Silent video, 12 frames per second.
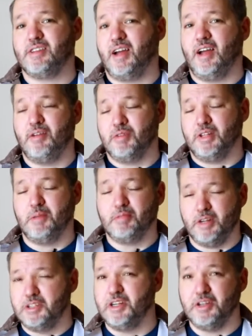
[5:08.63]
I really
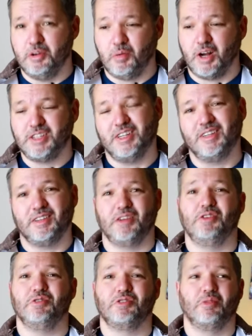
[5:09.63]
appreciate you watching.
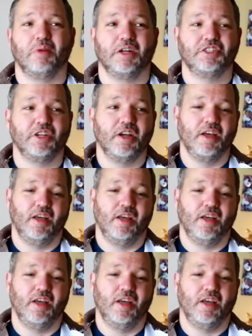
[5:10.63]
Thank you so much.